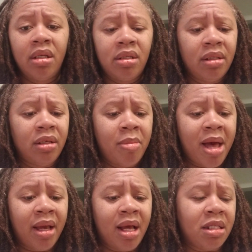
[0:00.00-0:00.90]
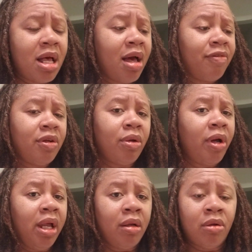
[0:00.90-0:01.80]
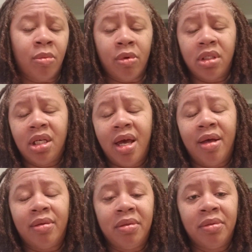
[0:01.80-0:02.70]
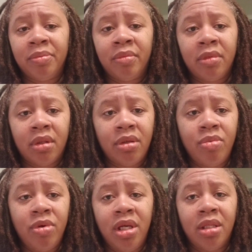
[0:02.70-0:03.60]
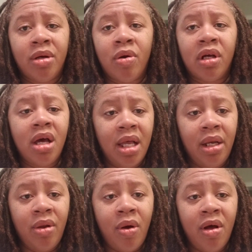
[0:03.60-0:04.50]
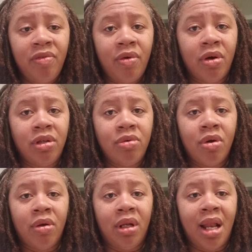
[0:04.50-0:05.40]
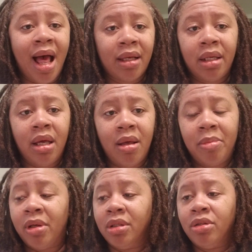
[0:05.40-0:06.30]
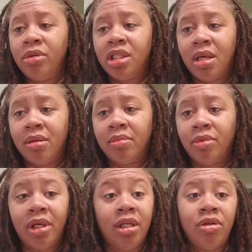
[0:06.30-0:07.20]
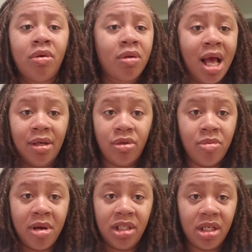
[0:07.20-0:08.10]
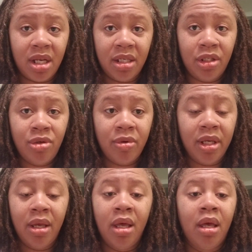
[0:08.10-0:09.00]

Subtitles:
Ain't nobody got time for no hair no more, child. You either gonna cut it off, or you gonna lock it up, or do something where you don't got to do much of nothing to it.